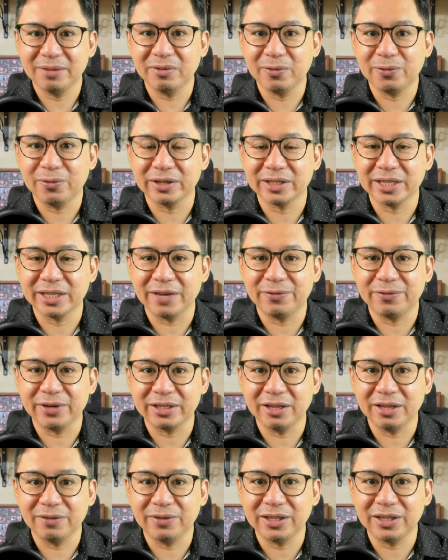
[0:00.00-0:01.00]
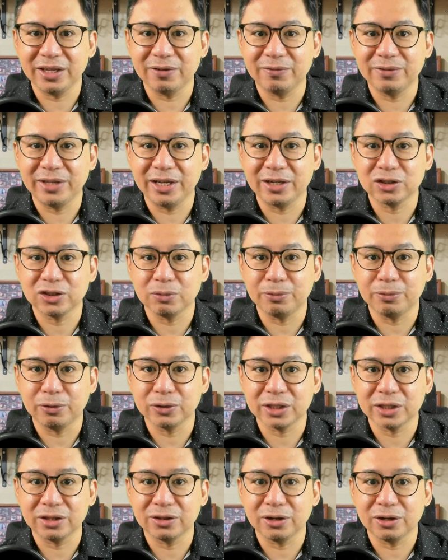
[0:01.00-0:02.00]
before the effectivity of their
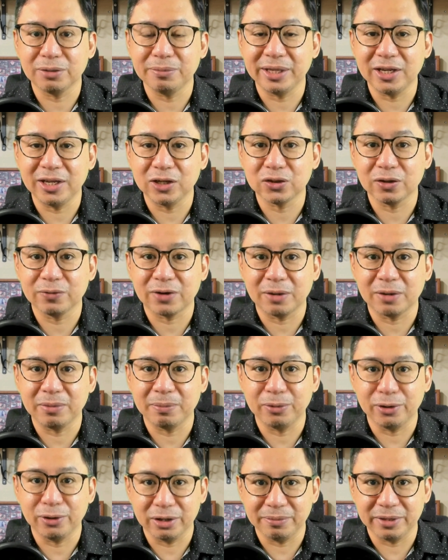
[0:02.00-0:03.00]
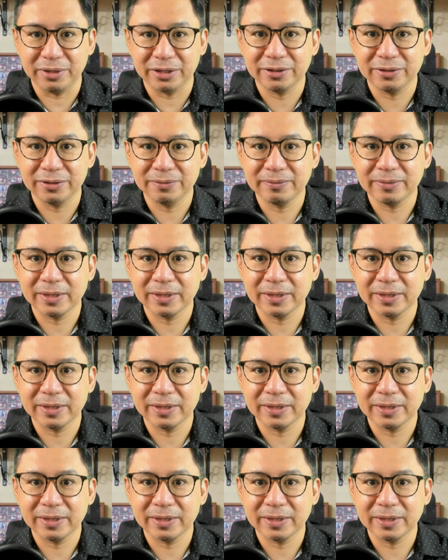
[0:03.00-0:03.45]
supposed termination from employment.